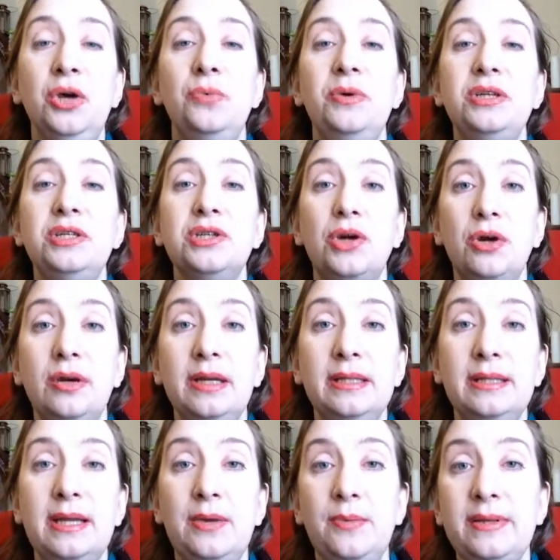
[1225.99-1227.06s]
which is
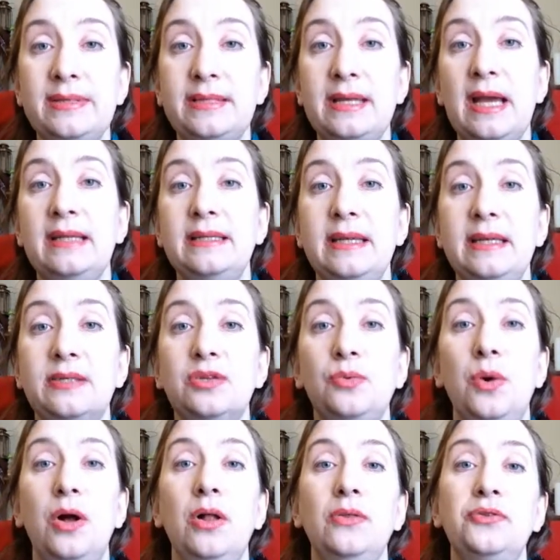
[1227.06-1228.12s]
currently, when stacked against a
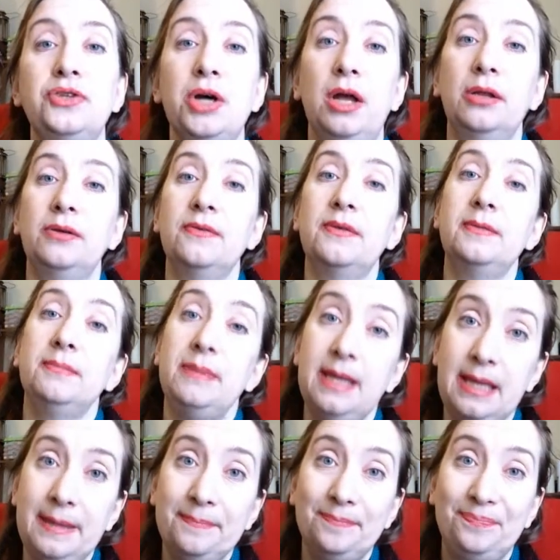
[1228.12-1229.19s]
wall, taller than
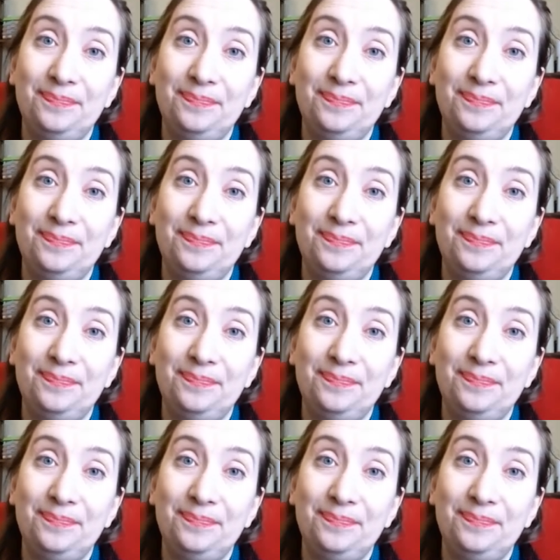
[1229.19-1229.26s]
me.